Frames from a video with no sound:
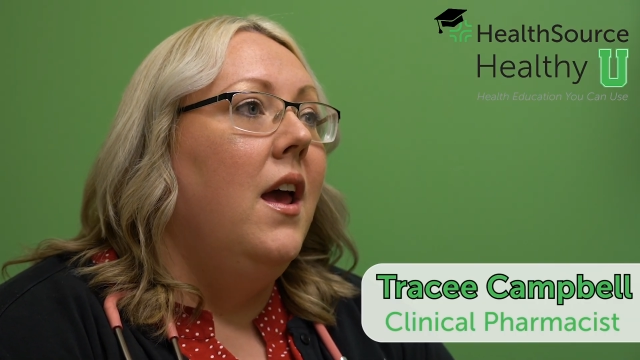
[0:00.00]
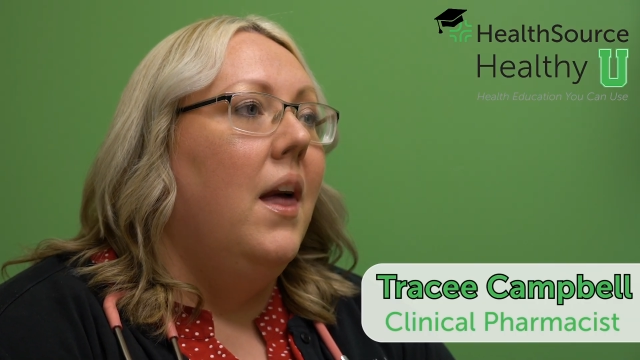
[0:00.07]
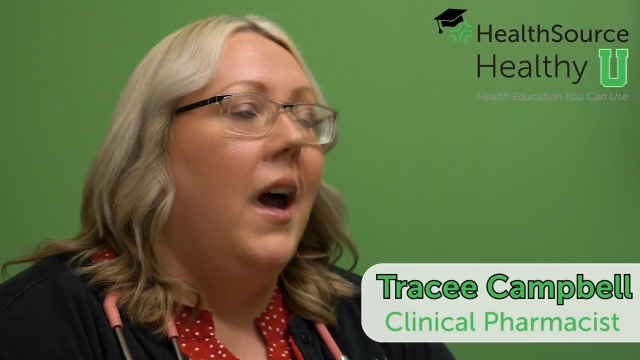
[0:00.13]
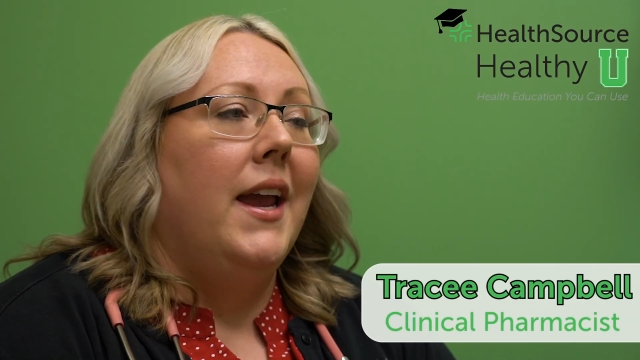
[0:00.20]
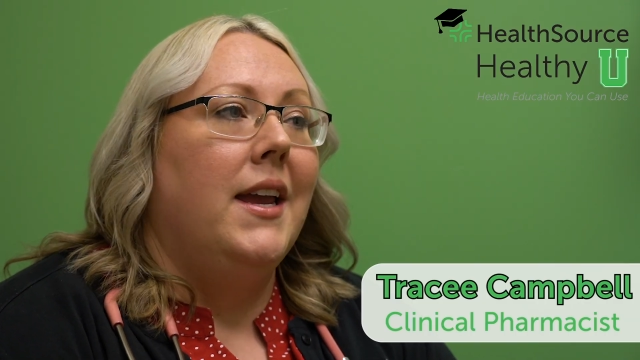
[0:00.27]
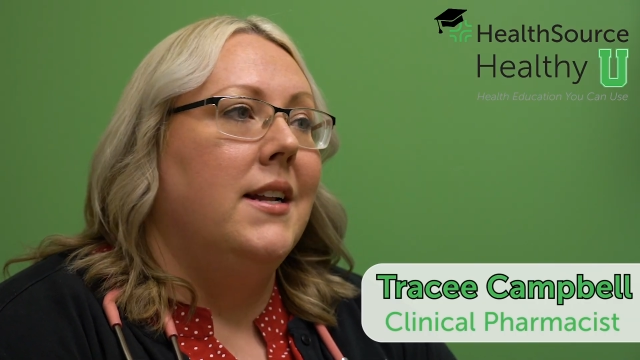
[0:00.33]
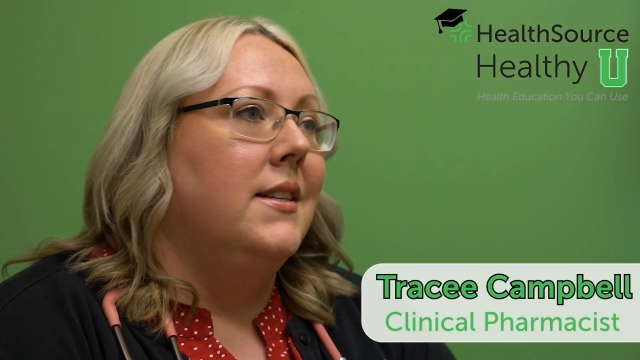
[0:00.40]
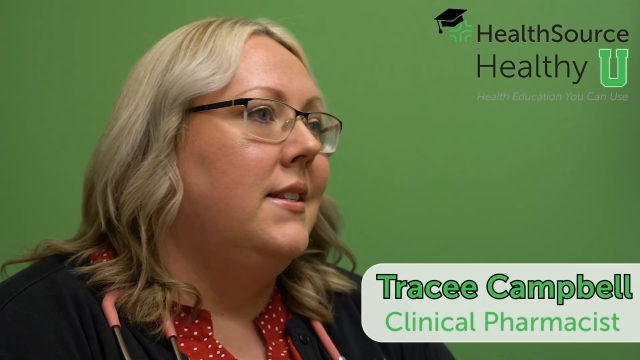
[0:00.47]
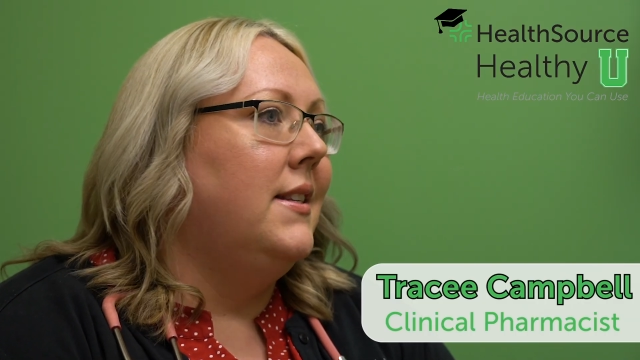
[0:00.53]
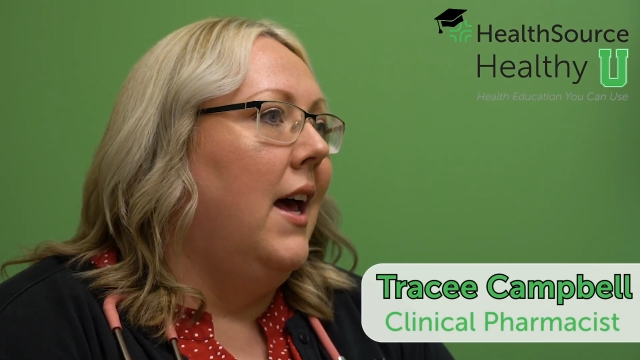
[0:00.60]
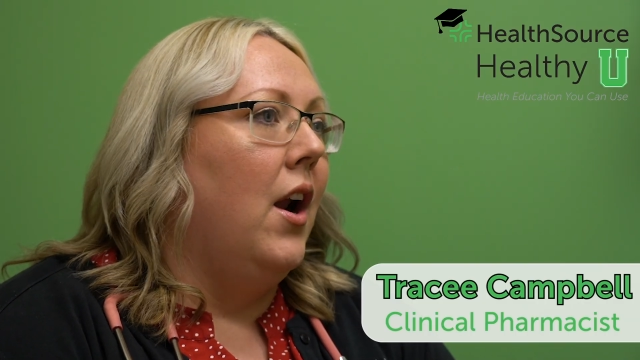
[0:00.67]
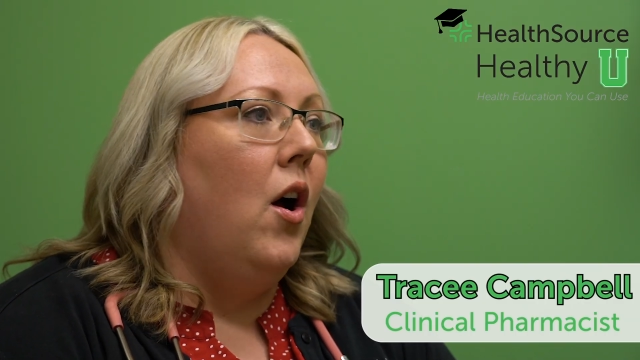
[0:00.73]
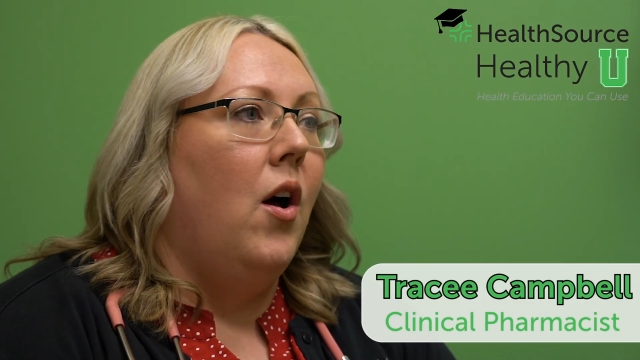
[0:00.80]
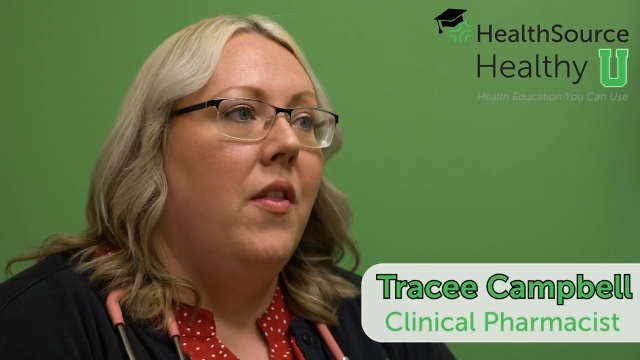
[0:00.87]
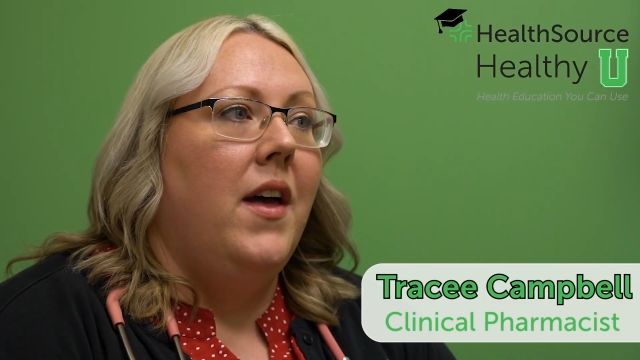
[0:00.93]
I can
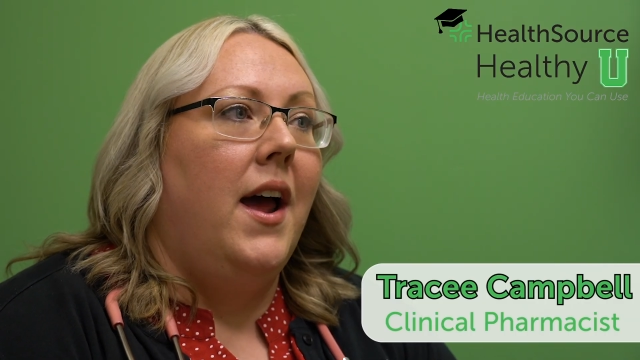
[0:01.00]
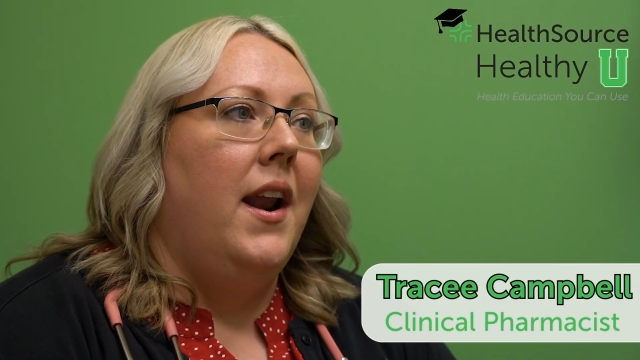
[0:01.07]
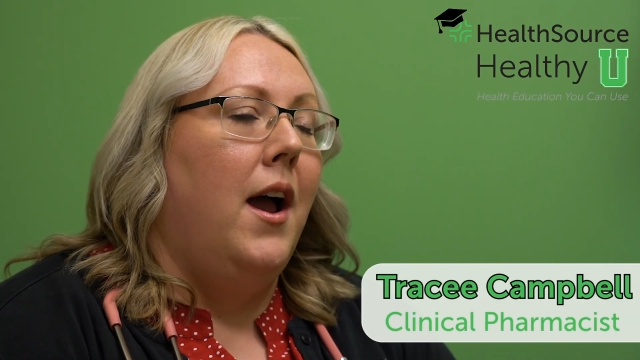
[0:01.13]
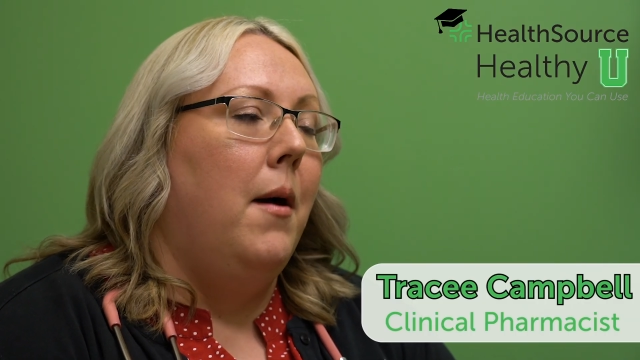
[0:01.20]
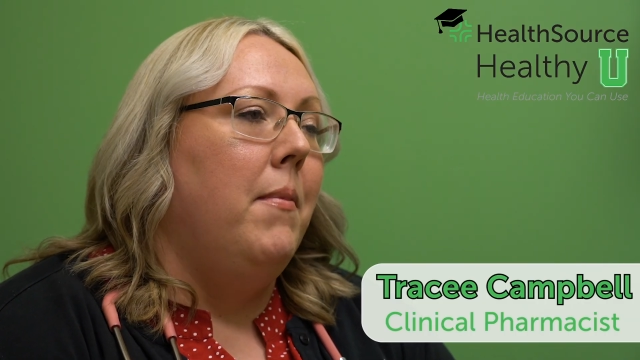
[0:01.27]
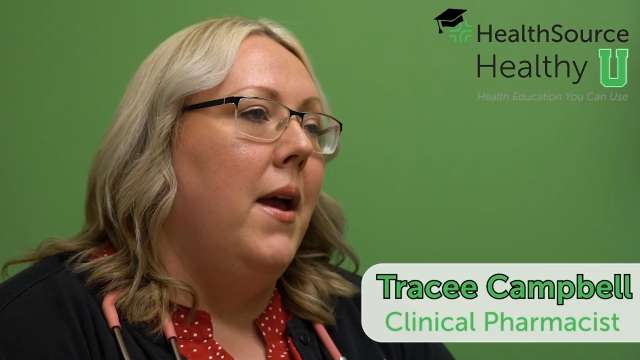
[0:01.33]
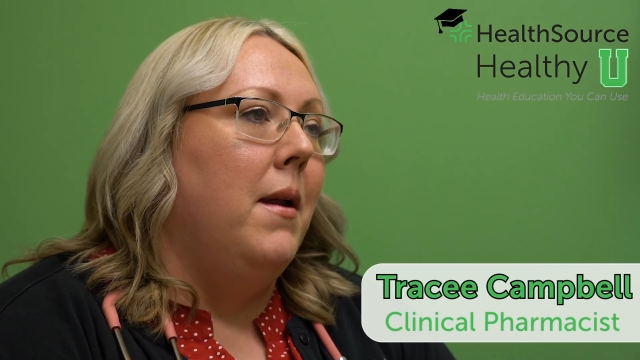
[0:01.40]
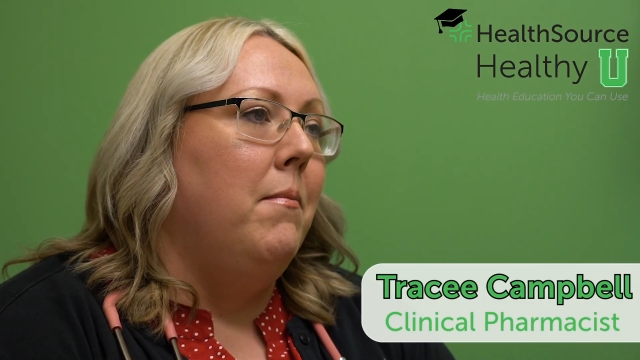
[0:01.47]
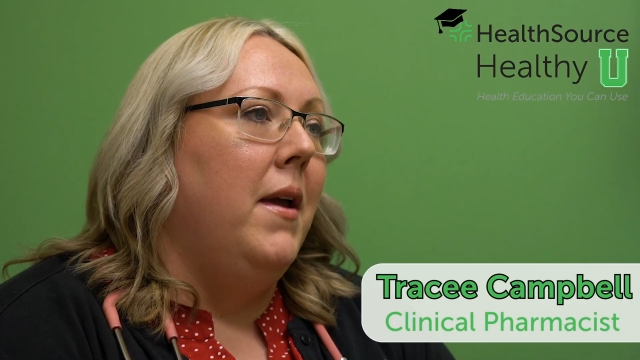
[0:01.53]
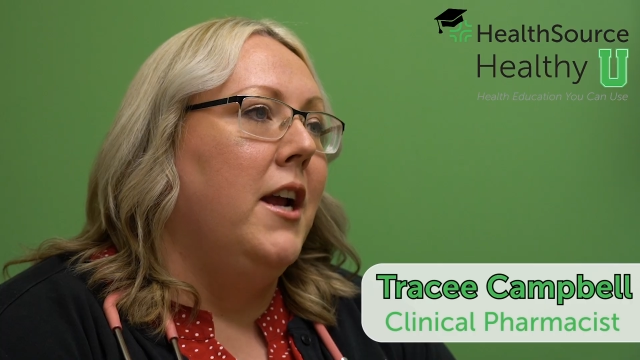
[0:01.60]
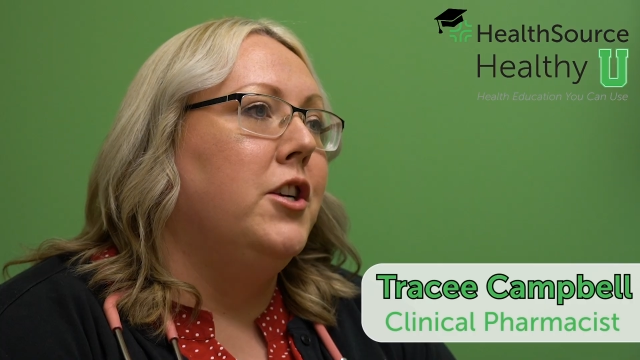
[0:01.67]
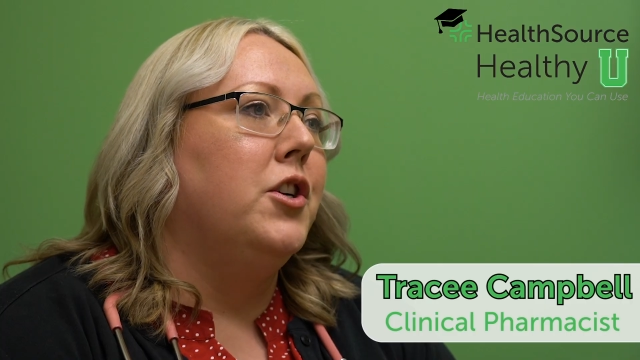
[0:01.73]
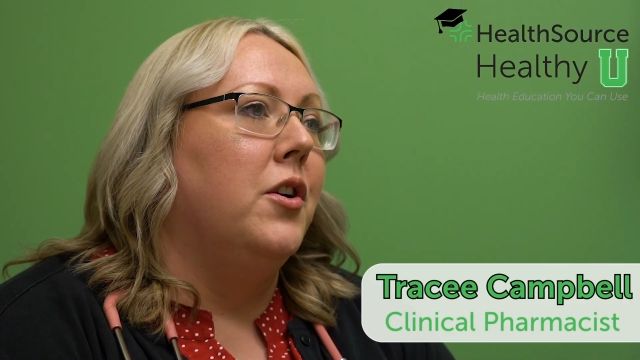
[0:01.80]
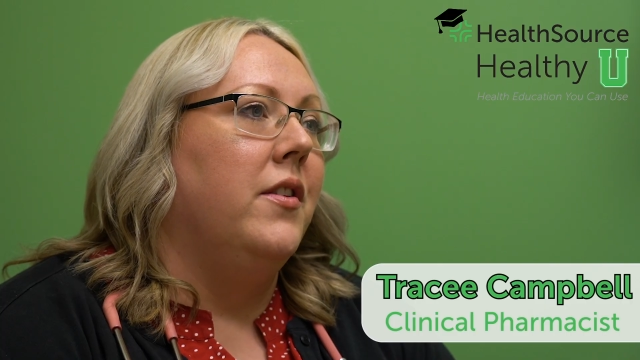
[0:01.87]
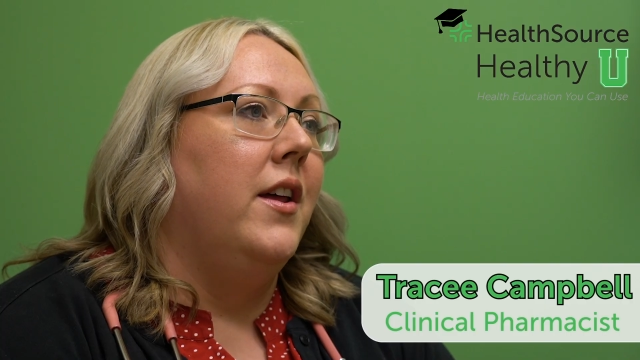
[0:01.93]
set all that up and
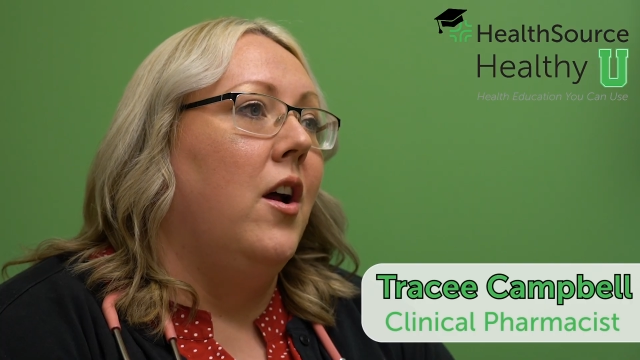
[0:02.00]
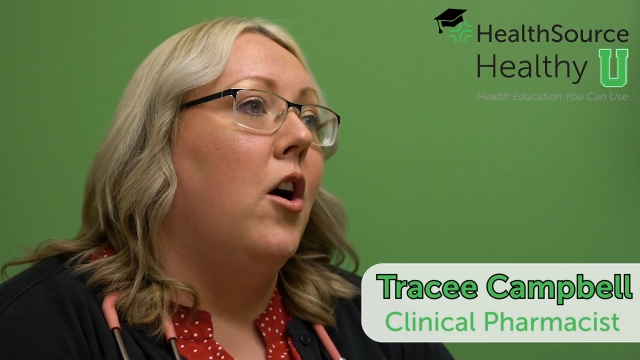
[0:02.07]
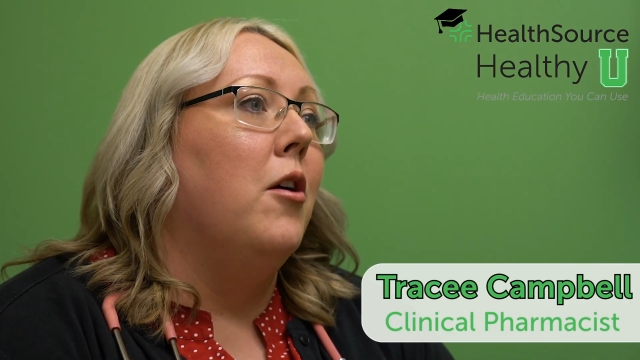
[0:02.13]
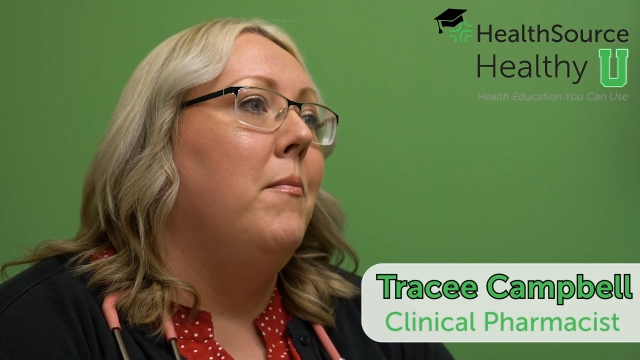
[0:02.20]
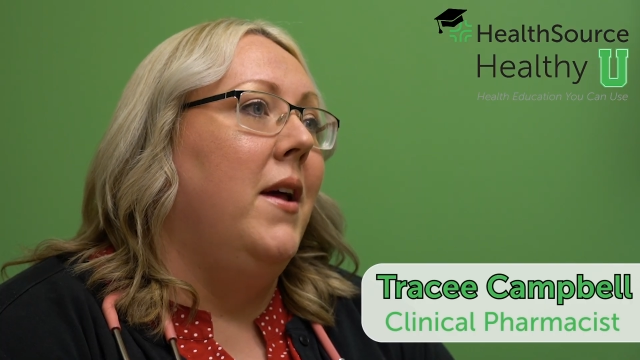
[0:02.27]
make sure that our